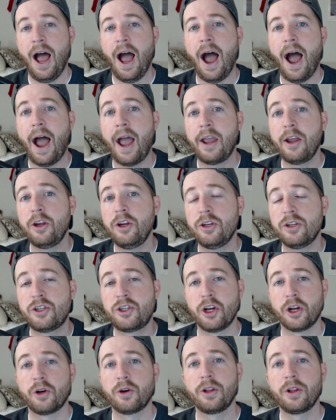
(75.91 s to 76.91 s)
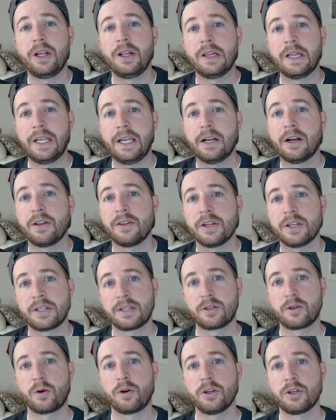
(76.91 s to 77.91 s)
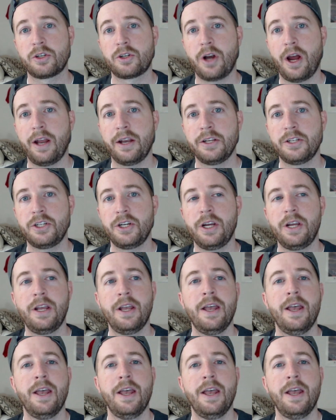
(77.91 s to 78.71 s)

I generally lean on this sort of strategy